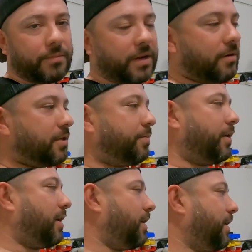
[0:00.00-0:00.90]
mirrors
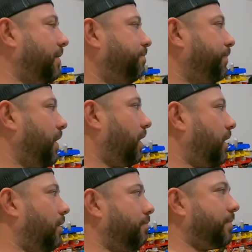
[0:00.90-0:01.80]
put on it.
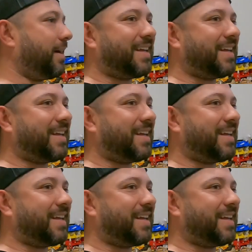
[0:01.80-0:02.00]
Um,